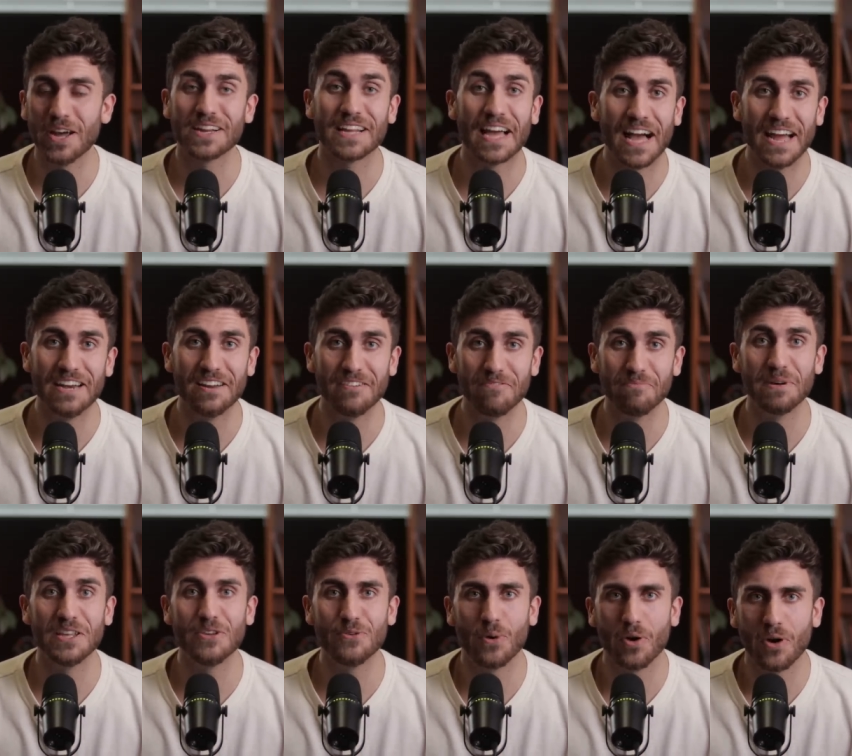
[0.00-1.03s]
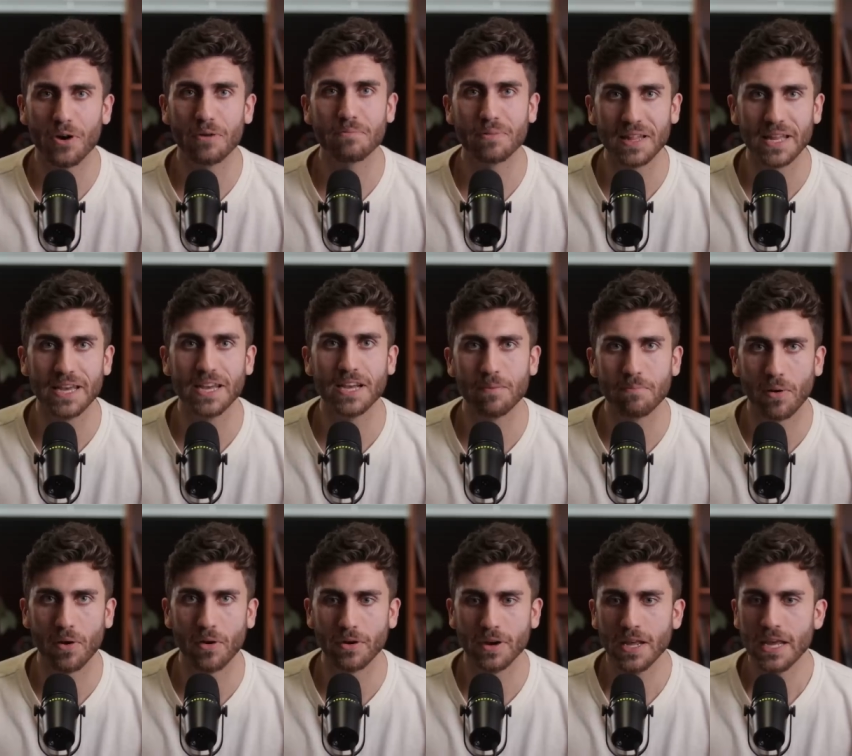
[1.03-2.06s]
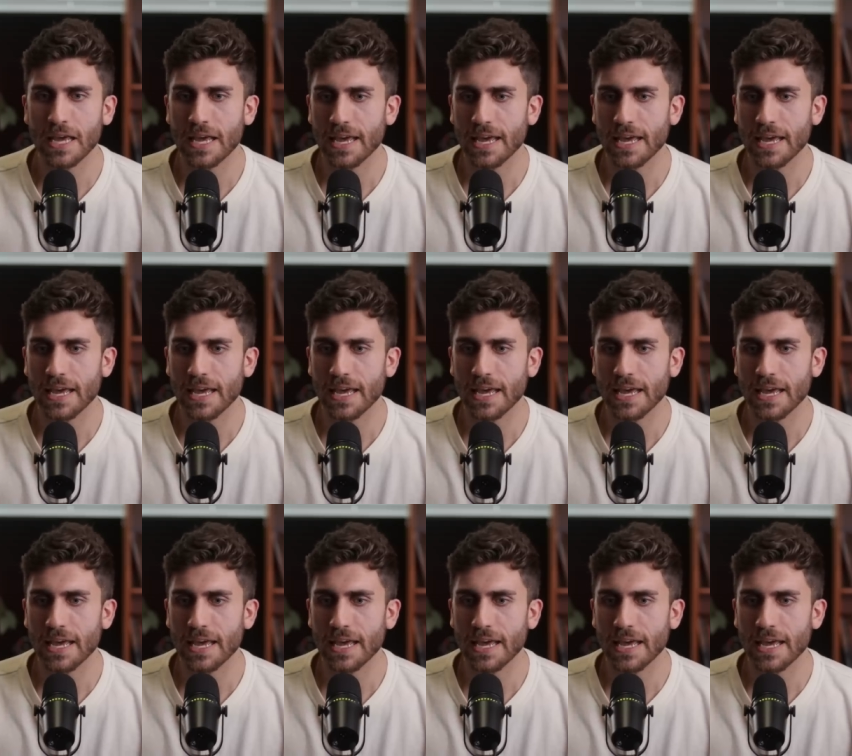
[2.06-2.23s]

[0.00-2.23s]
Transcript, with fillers: not kind of, but you are playing a part